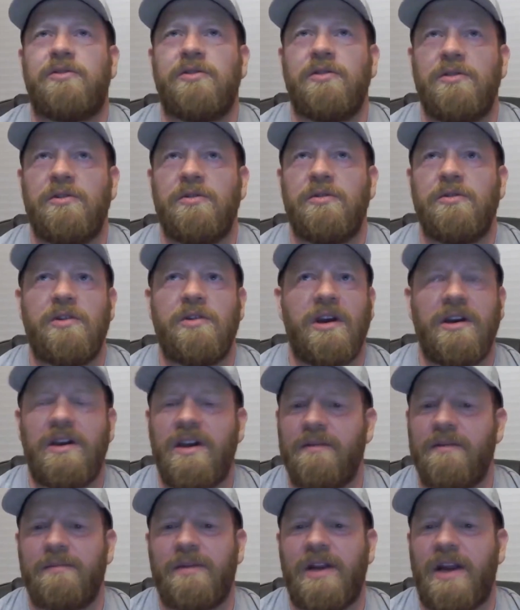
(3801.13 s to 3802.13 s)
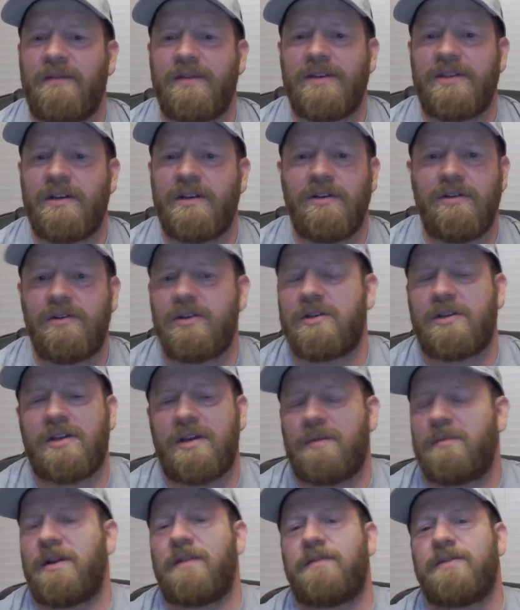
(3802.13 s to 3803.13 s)
to you, you can give them to you just
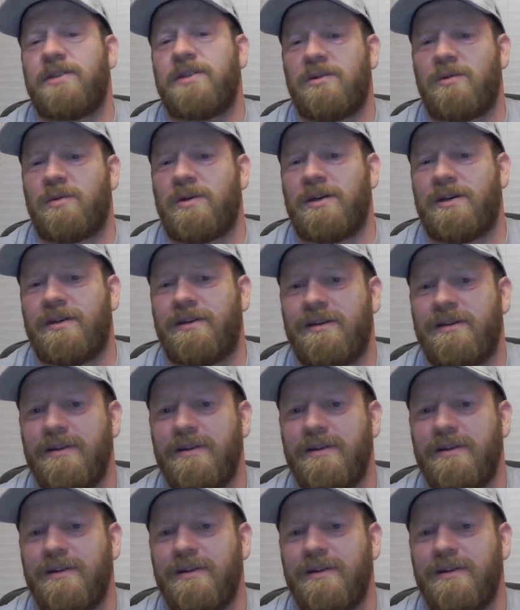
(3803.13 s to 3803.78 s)
give them to every single one.